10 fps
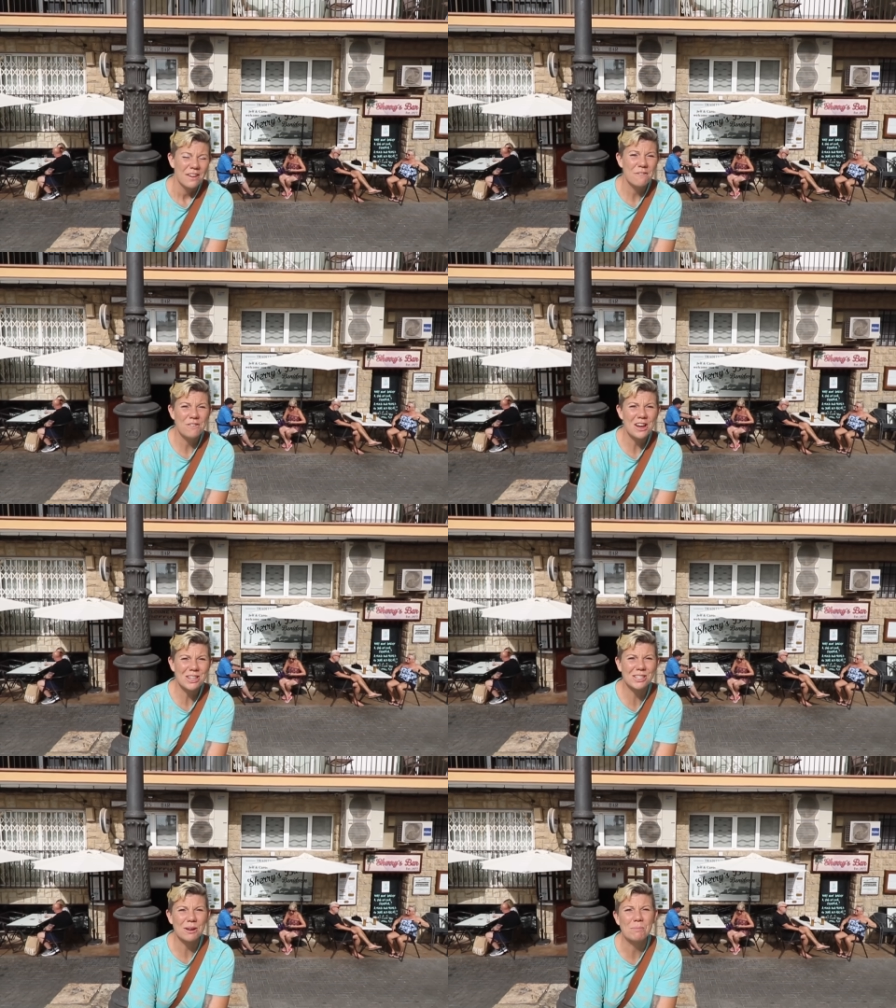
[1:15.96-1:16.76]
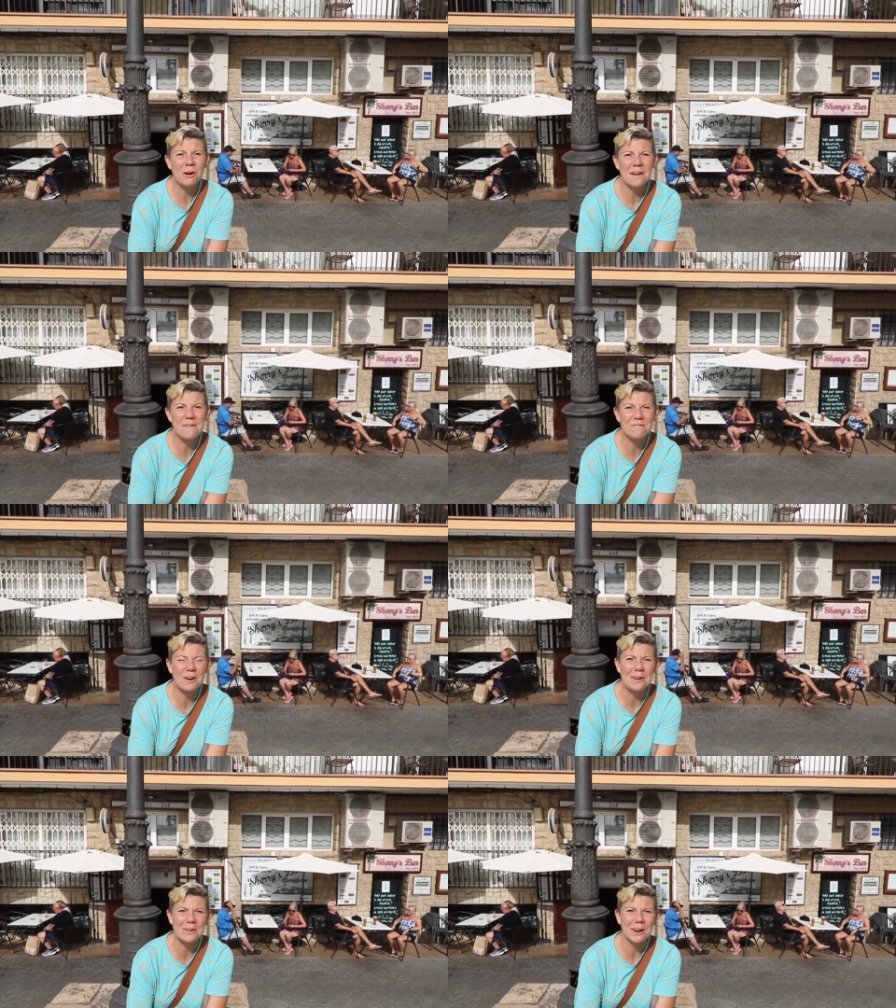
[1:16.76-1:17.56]
The first part of
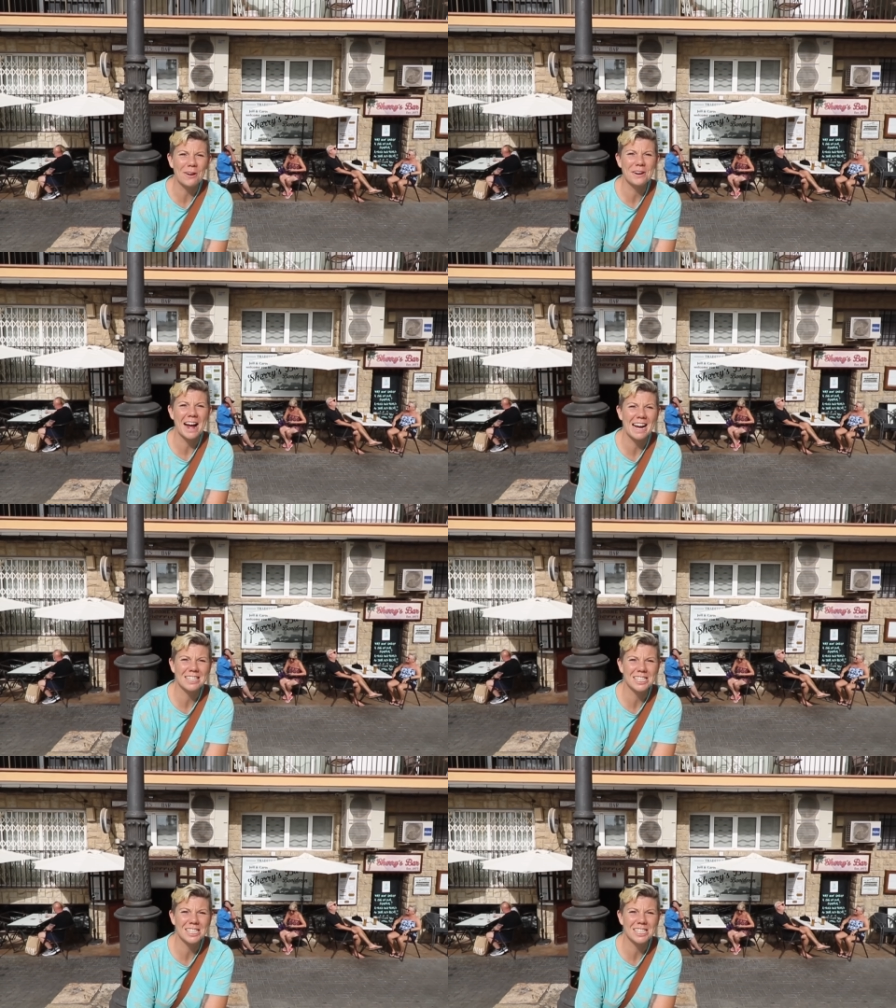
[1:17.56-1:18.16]
call on our